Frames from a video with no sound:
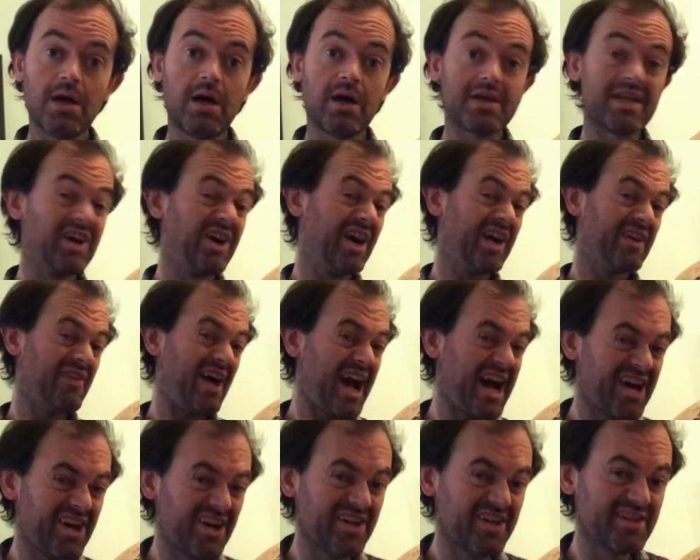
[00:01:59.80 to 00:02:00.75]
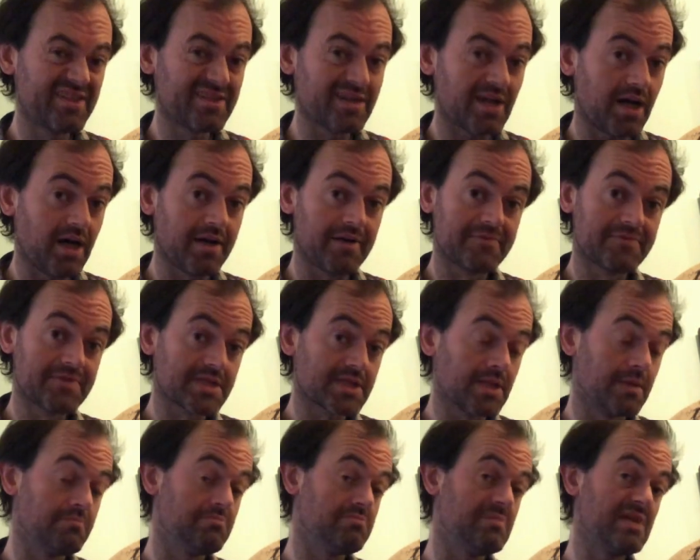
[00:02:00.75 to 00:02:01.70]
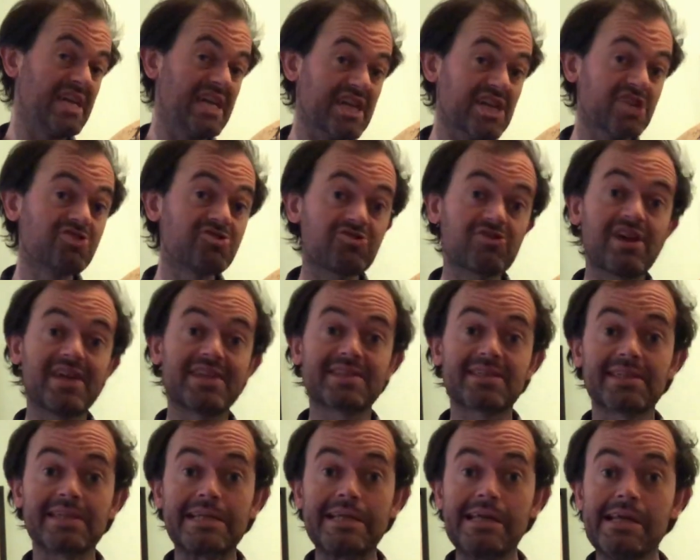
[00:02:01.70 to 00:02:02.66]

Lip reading: Now, I've heard of some interesting